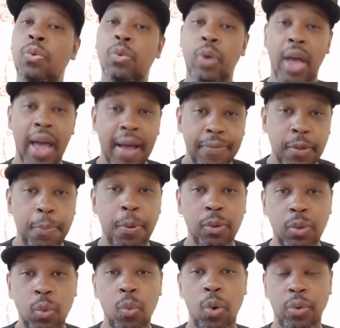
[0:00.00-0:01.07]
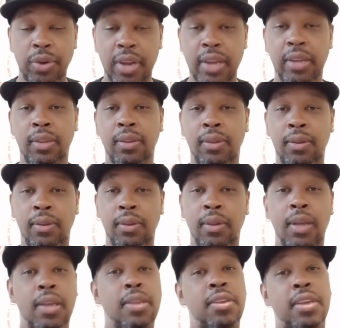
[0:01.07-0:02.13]
You have to put the work in.
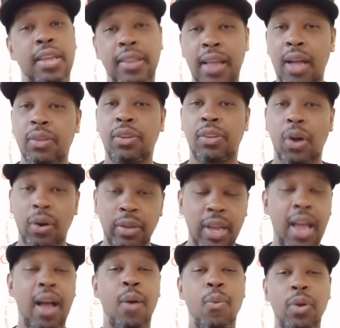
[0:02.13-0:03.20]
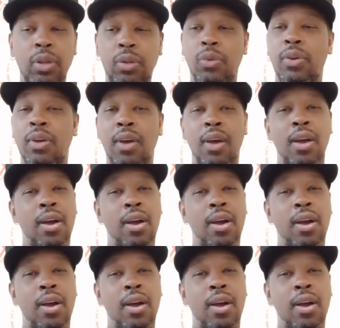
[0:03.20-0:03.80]
Sitting down just talking, yeah, I want to do,